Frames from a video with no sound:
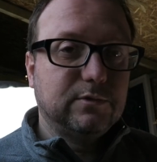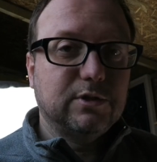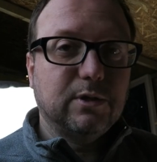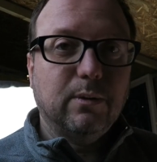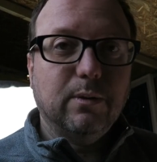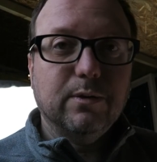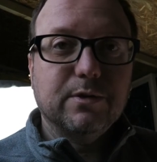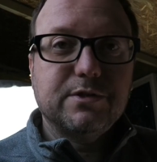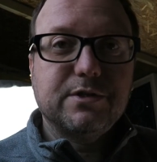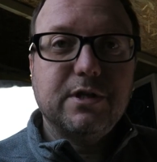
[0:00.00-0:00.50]

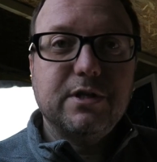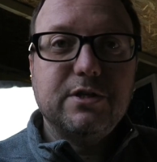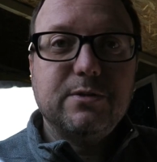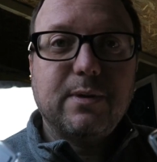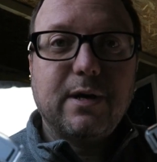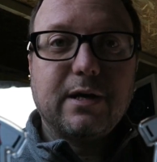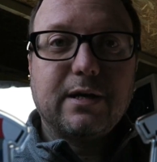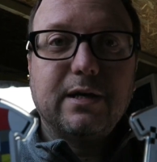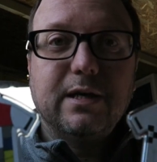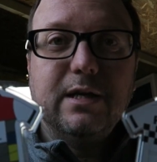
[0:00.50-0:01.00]
So I'll send
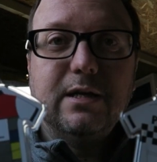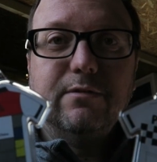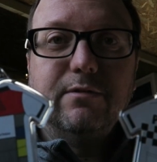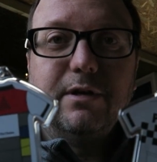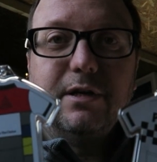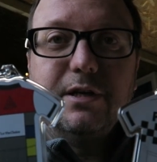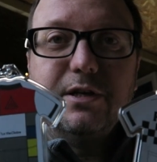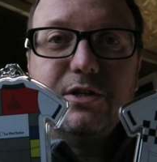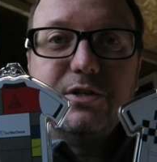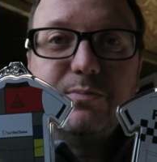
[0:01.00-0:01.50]
you out a key
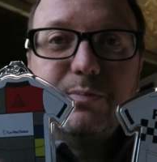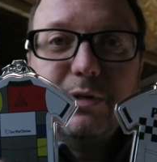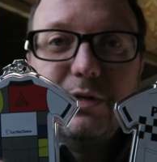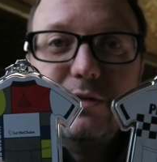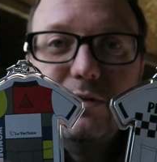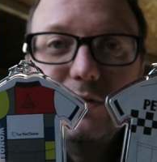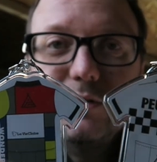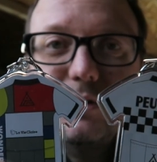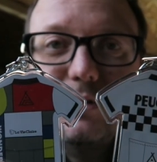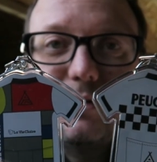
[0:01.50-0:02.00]
ring each
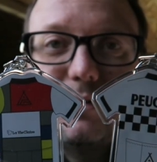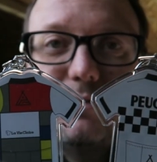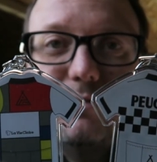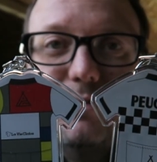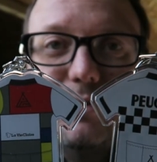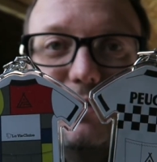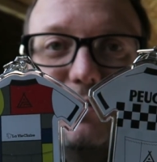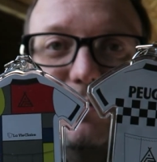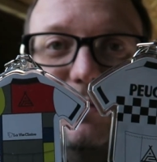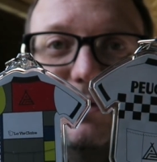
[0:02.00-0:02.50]
because it's
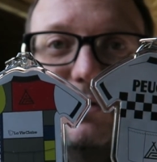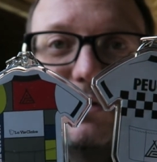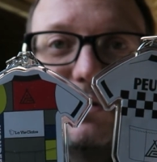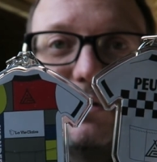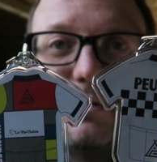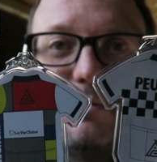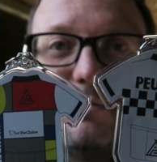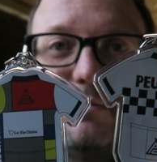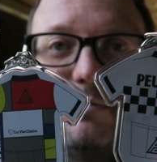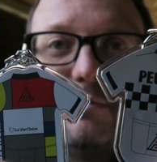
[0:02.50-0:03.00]

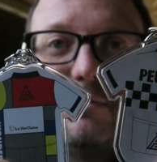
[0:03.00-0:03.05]
Christmas.